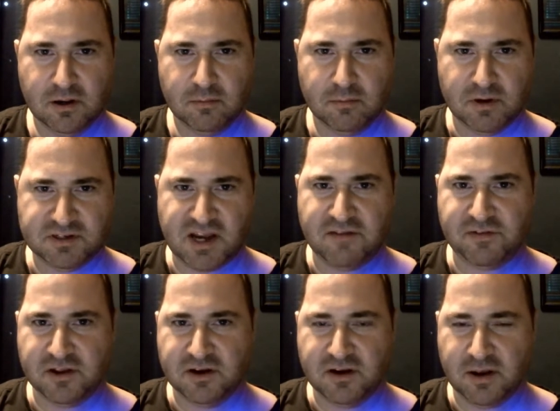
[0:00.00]
but it's
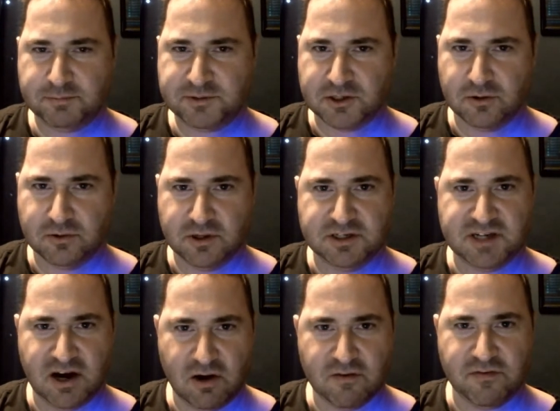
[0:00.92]
absolutely
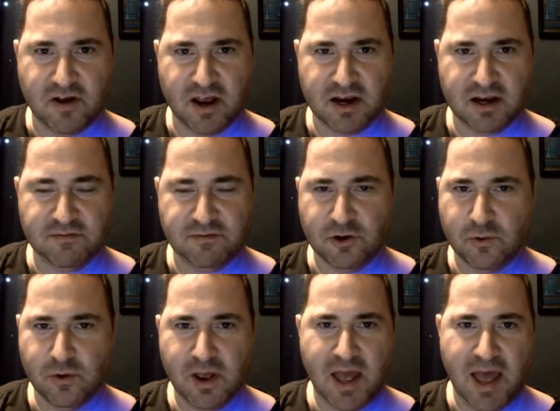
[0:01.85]
terrifying if you
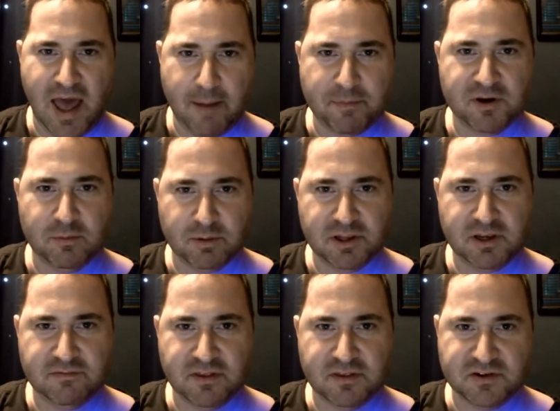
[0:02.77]
happen to
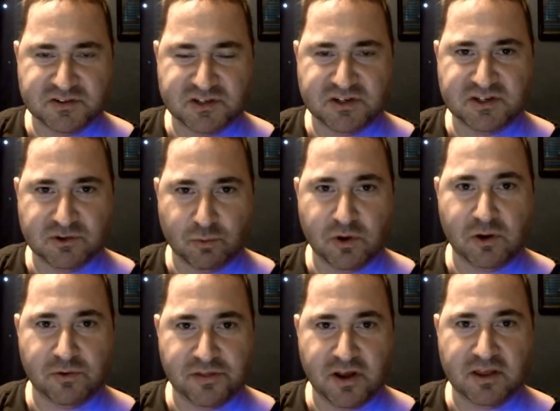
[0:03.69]
believe that this is a
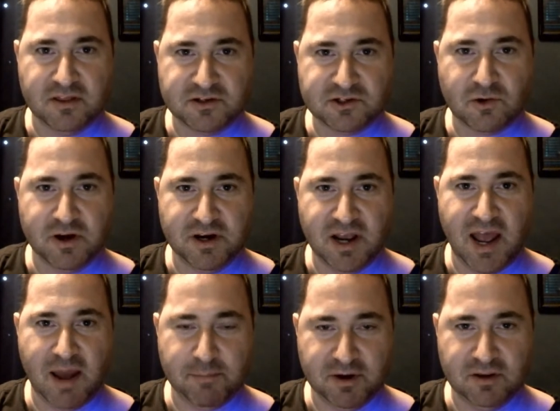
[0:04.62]
real thing that's going to
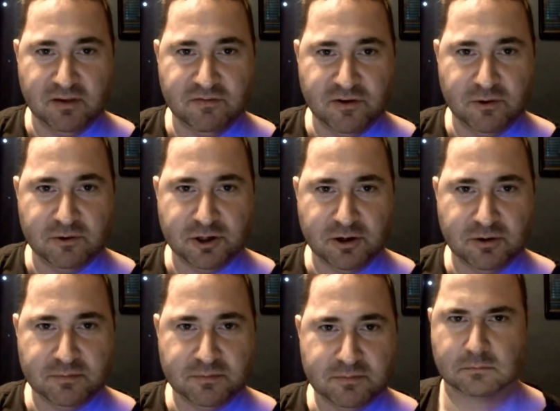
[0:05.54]
happen in the future.
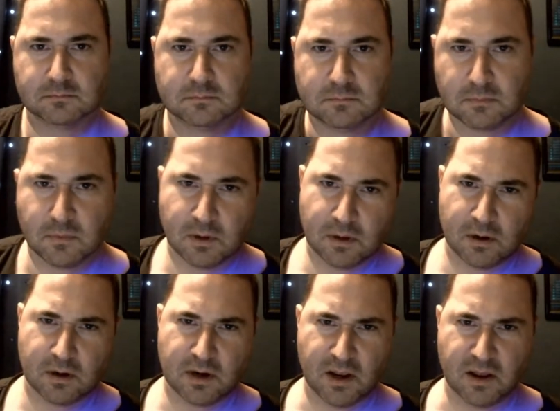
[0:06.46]

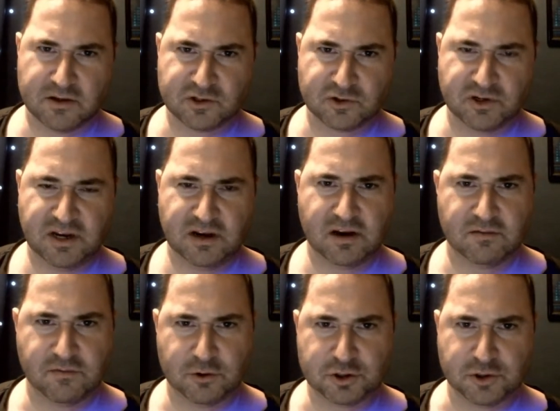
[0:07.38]
Now, as a
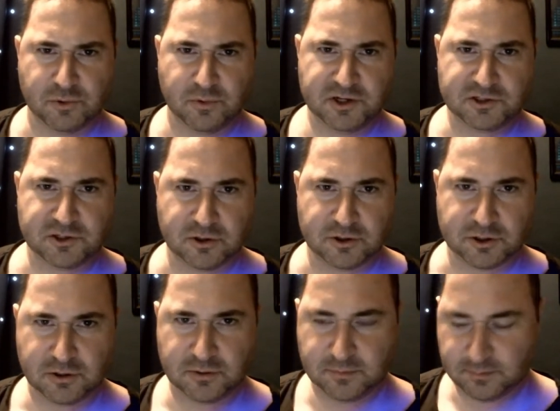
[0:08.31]
deconversion researcher,